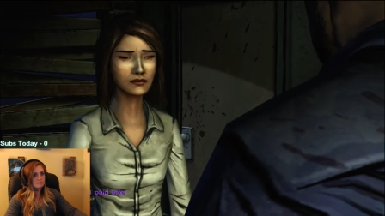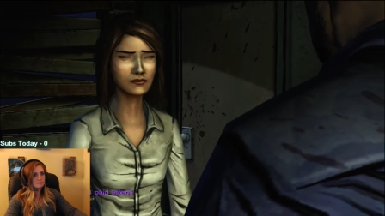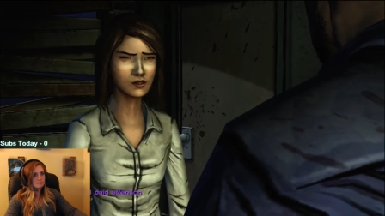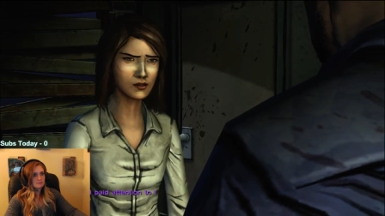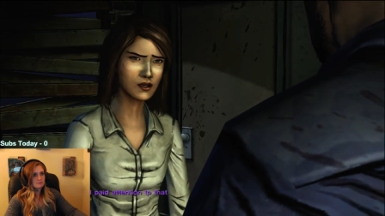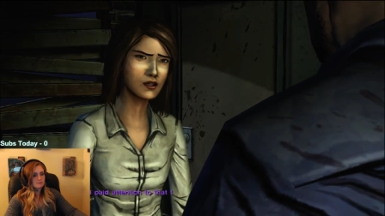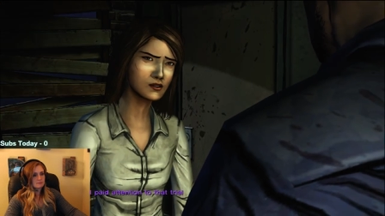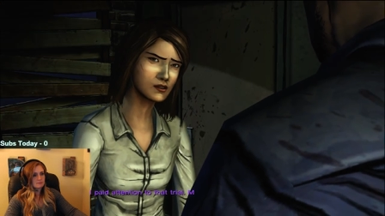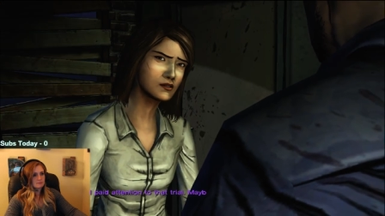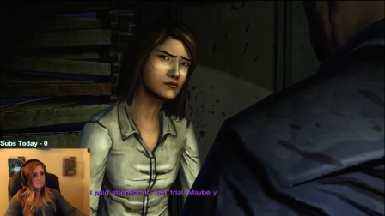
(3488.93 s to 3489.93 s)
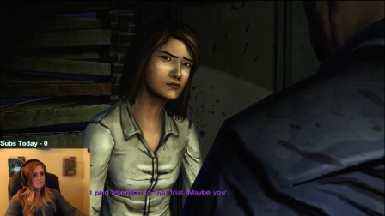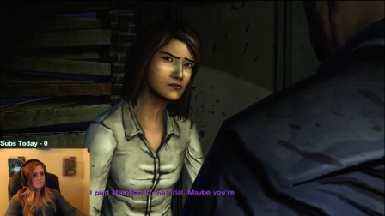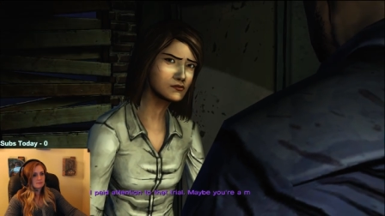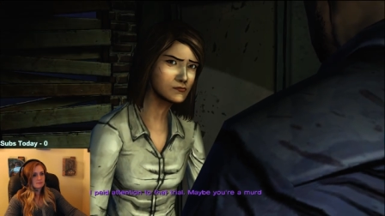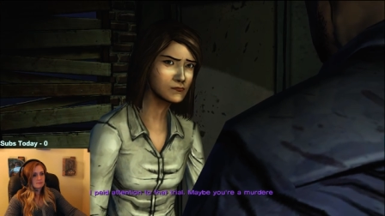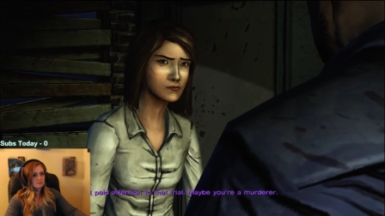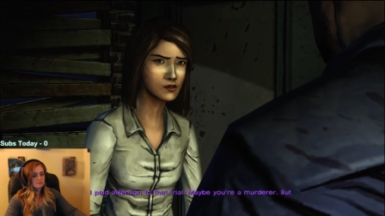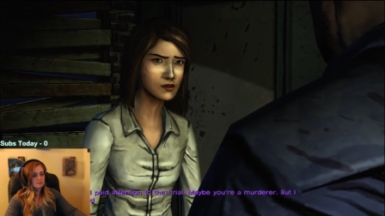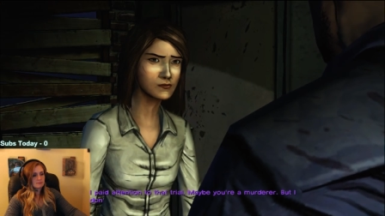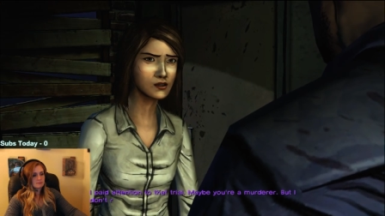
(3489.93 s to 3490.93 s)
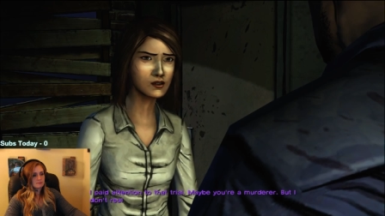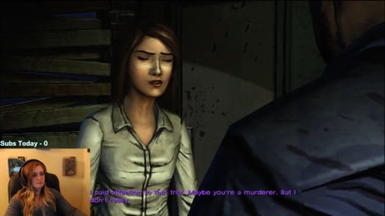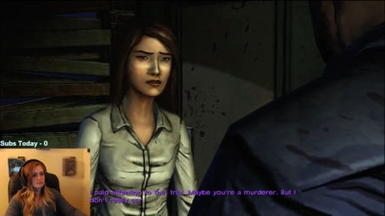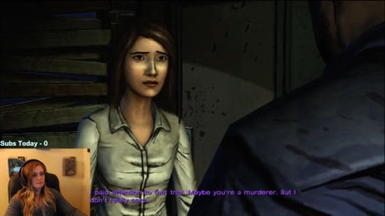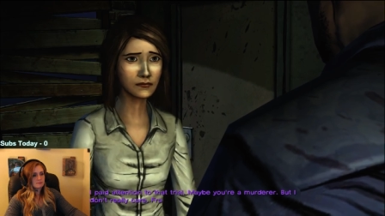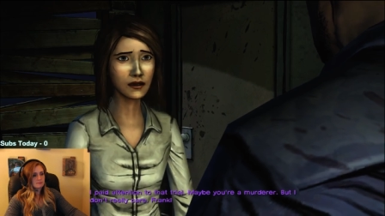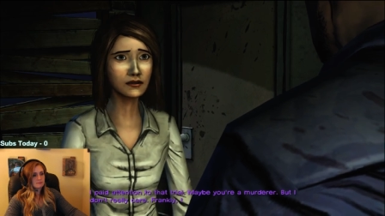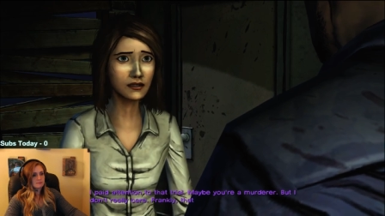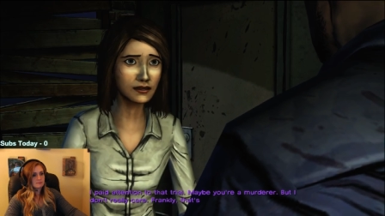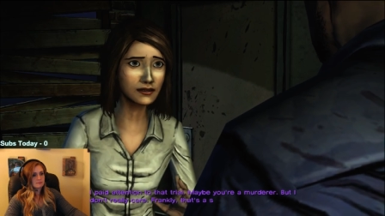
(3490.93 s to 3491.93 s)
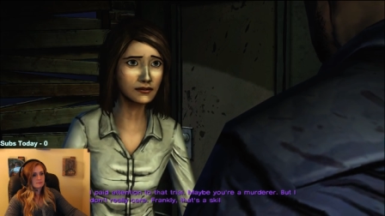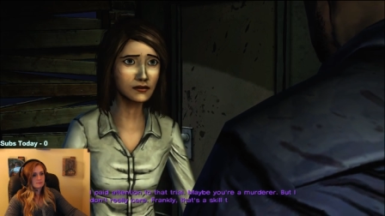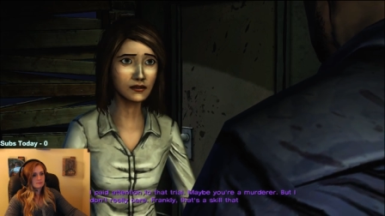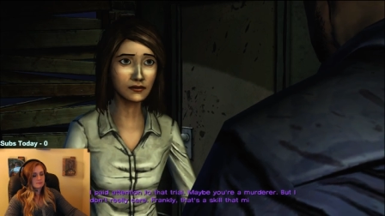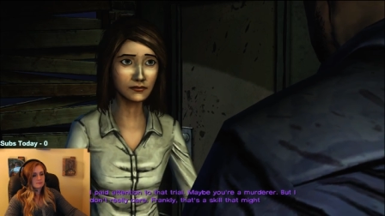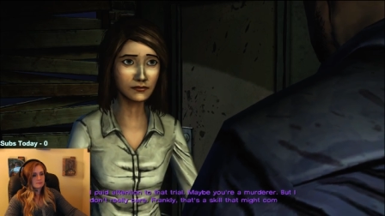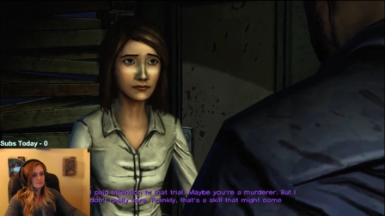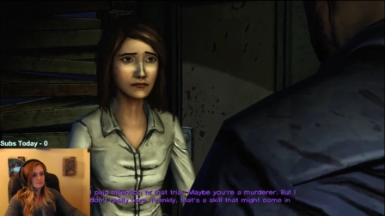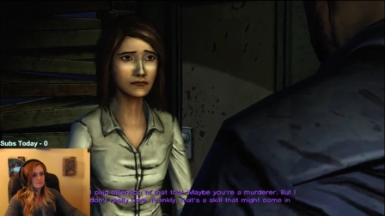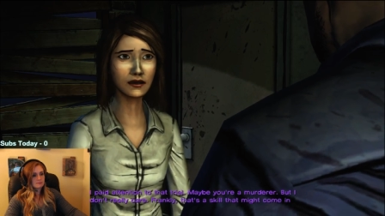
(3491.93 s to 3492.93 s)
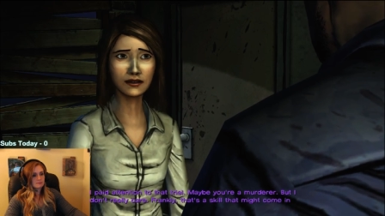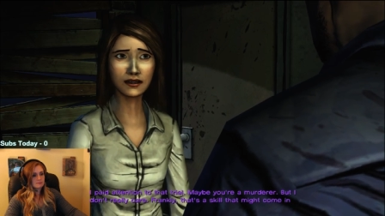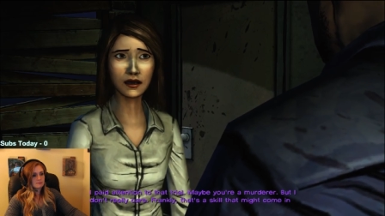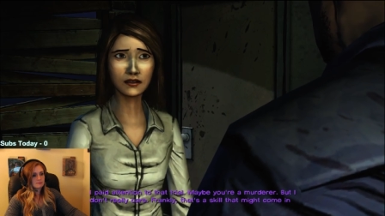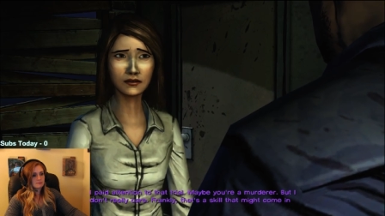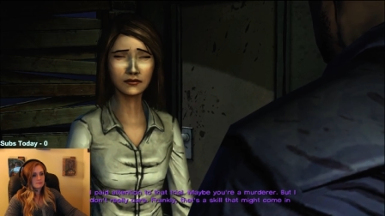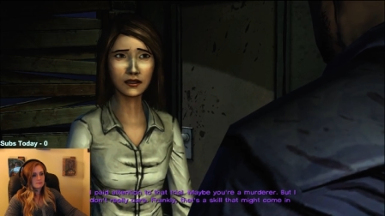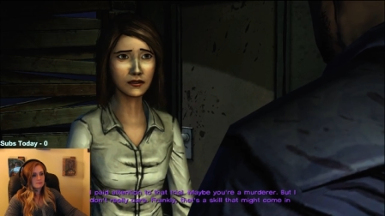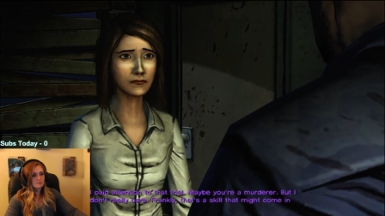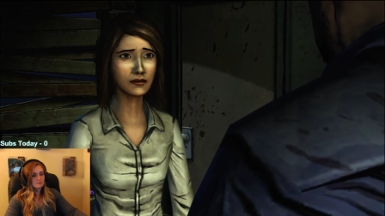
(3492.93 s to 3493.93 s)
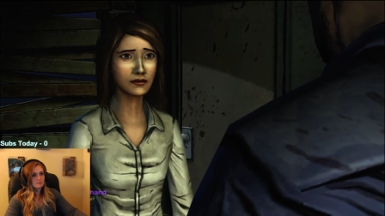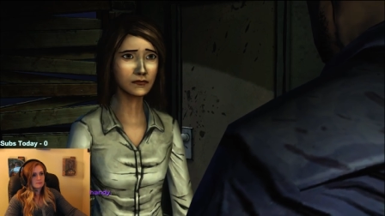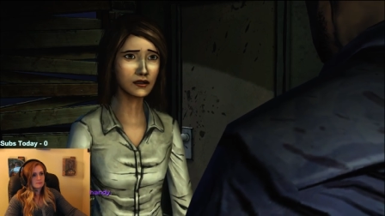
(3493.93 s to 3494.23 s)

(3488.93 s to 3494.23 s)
paid attention to that trial. Maybe you're a murderer, but I don't really care. Frankly, that's a skill that might